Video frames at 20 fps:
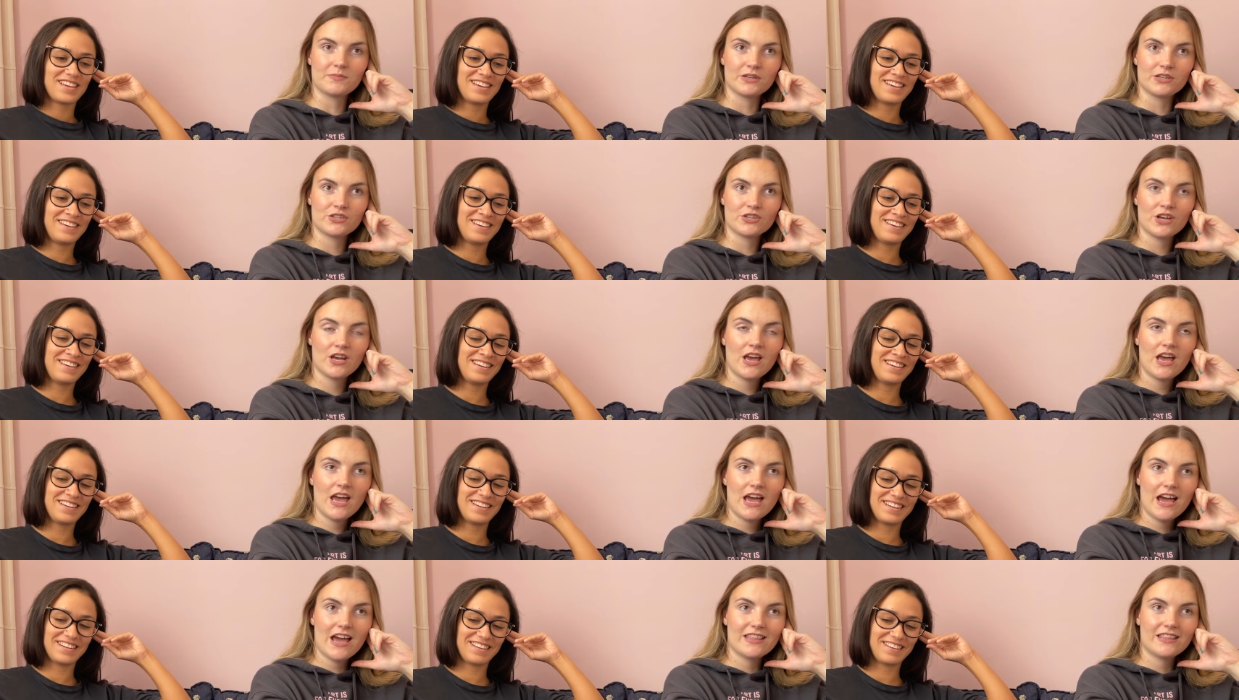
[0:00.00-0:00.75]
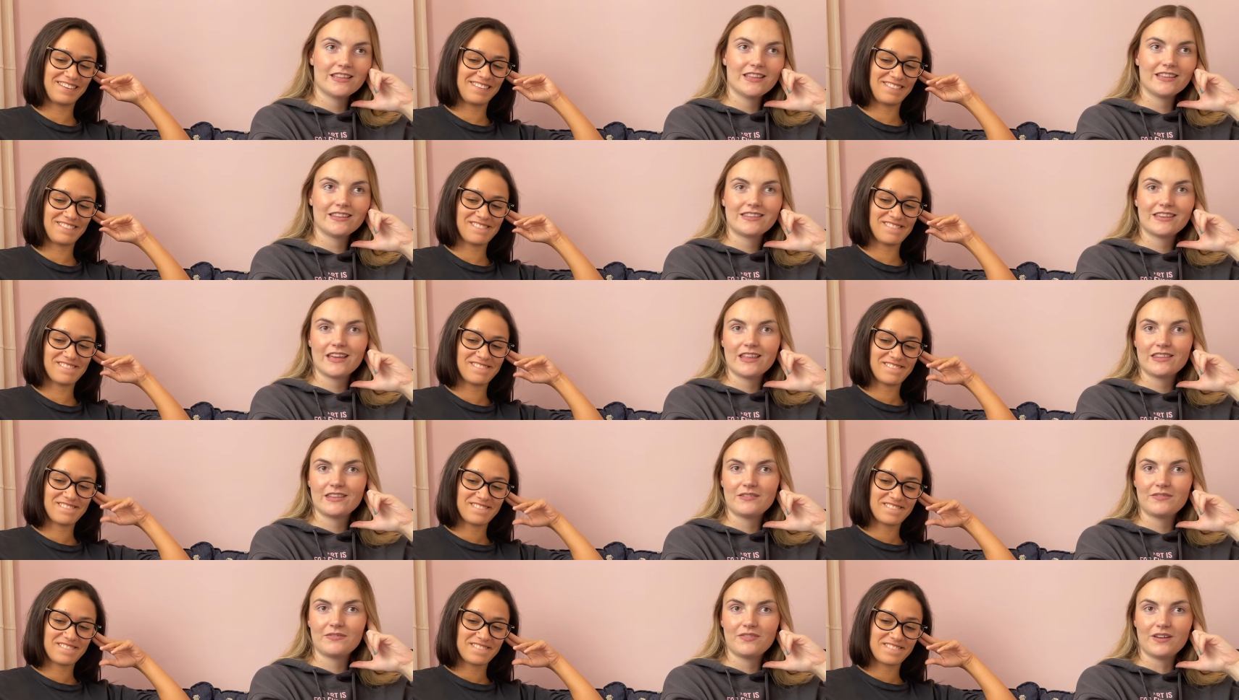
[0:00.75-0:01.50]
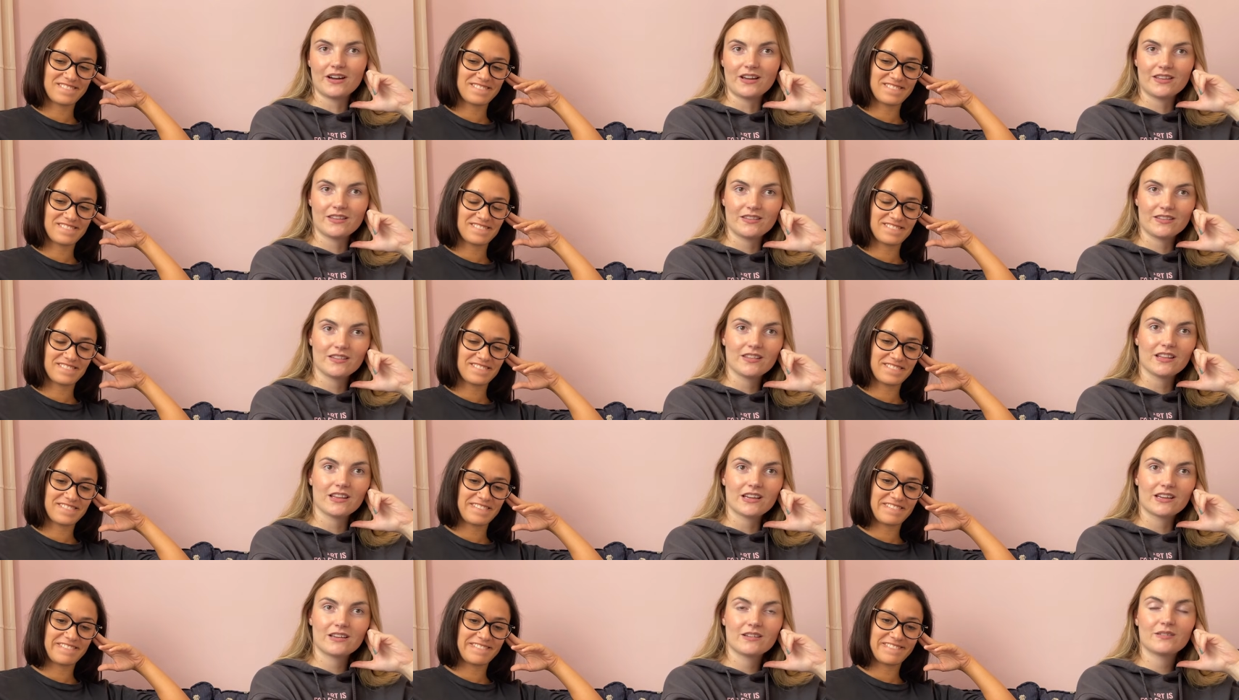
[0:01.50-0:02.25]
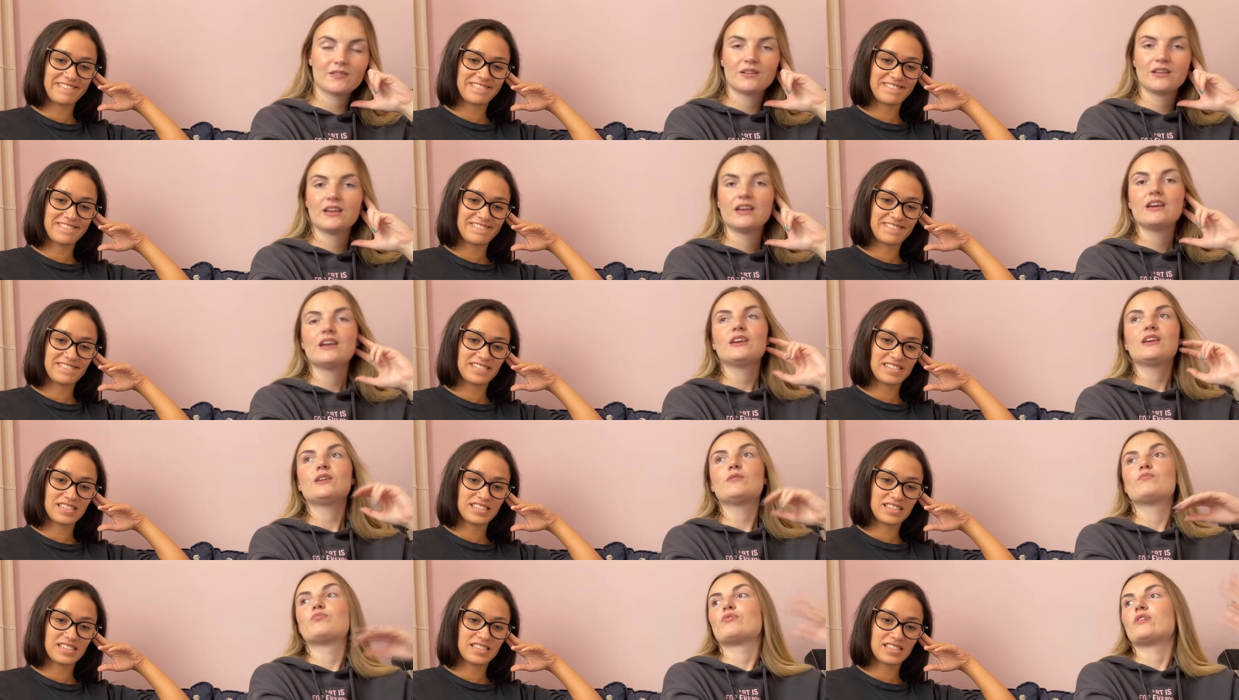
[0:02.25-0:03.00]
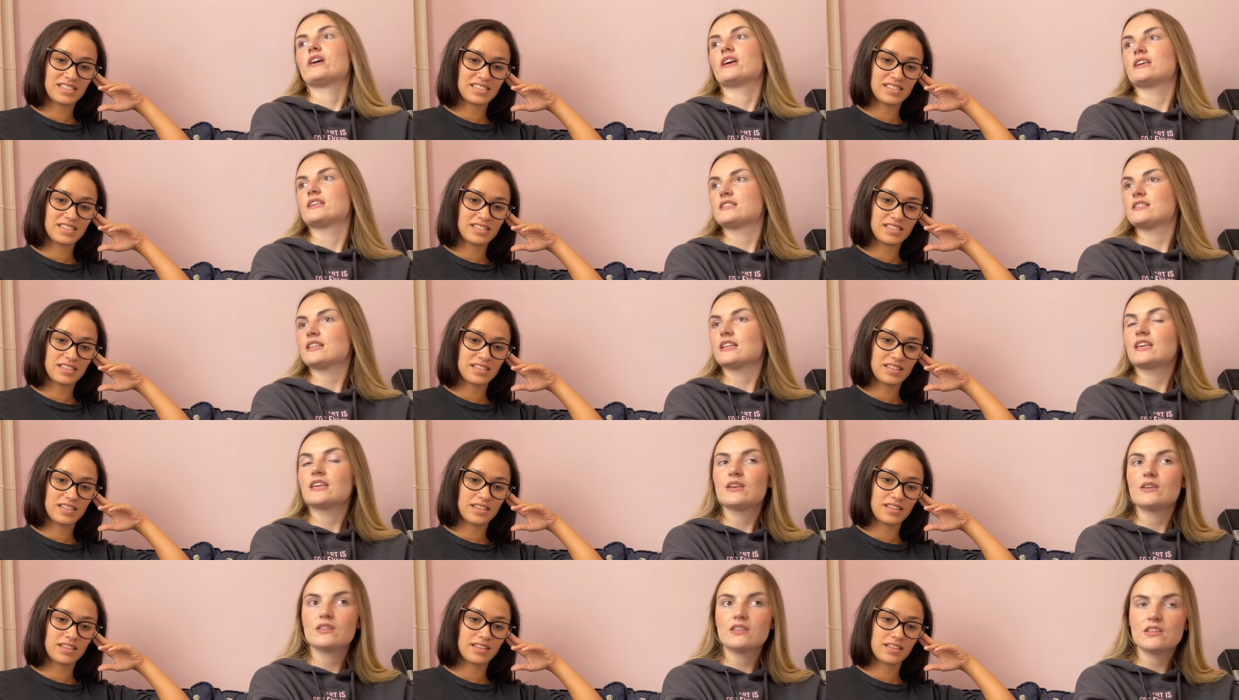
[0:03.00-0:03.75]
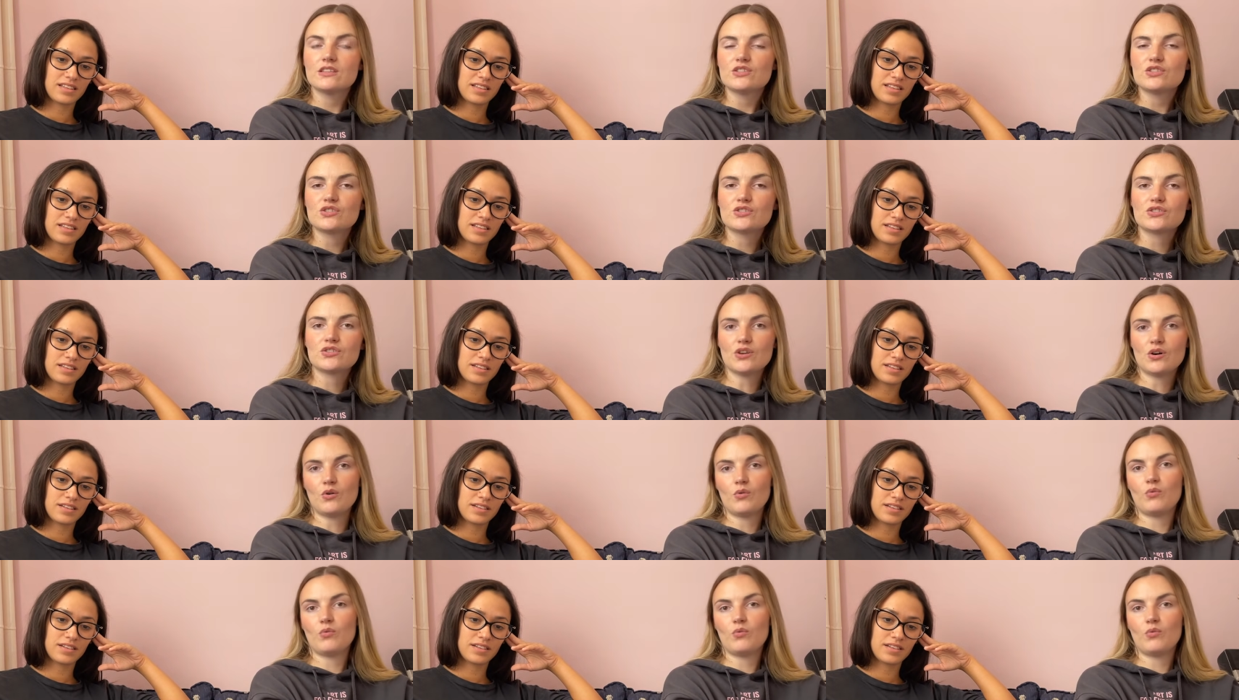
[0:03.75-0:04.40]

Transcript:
Speaker 1: pitch and then at the end he fucking like he breaks. Like he did so